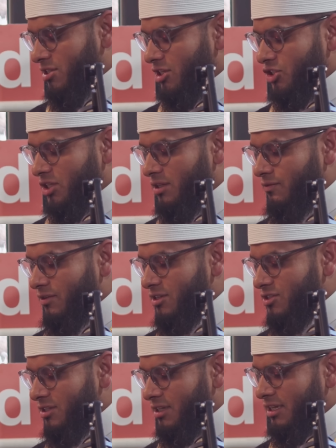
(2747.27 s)
al-Azhar al-Sharif
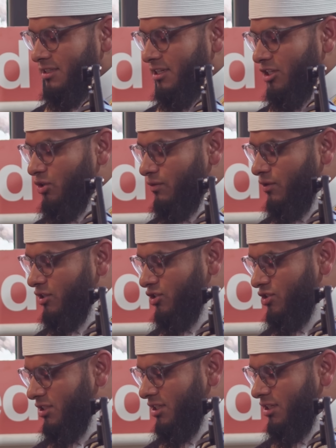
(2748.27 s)
is a
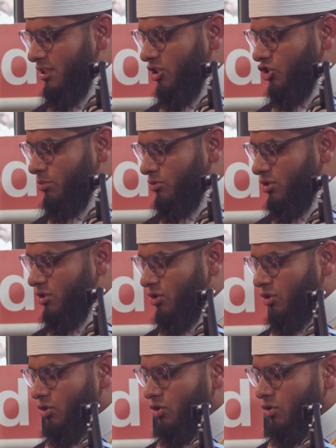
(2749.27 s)
university in Egypt,
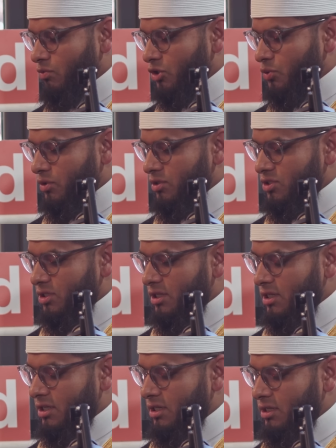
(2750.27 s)
which was
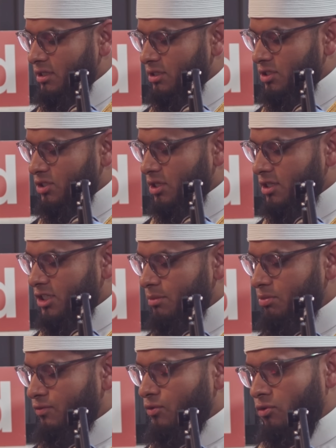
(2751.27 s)

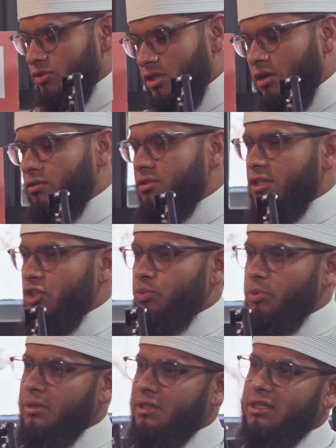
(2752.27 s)
started before Salahuddin
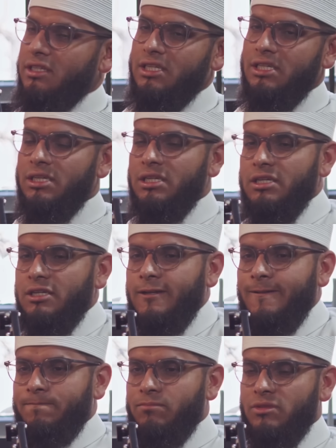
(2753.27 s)
Ayyubi, but then he
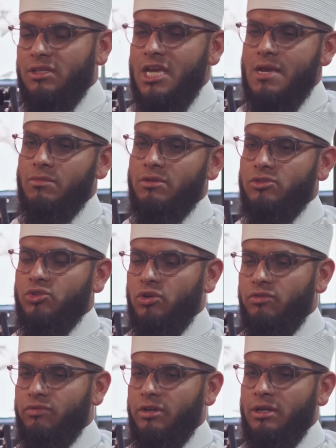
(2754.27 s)
came and
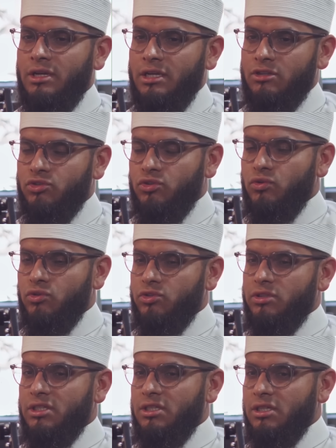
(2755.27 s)
sort of
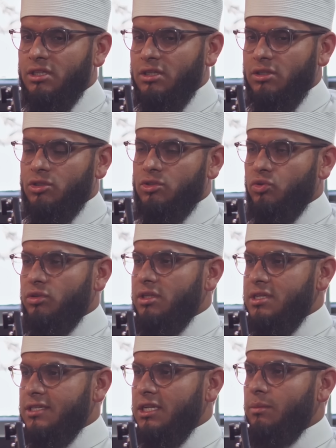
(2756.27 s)
introduced the
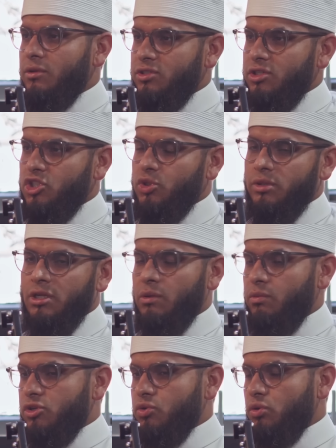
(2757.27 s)
Sunni syllabus into it,
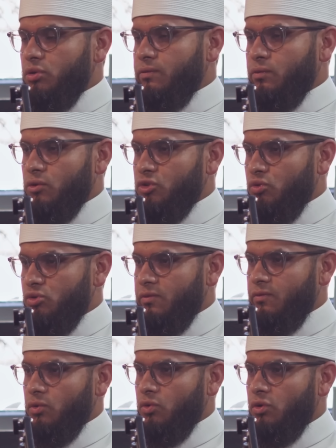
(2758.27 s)
in which all the 4 schools
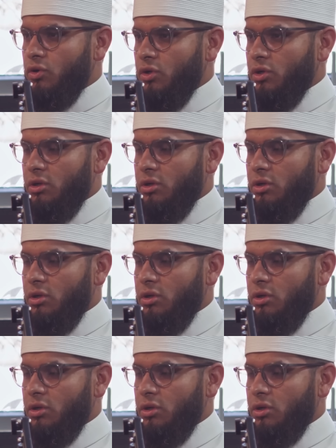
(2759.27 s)
of law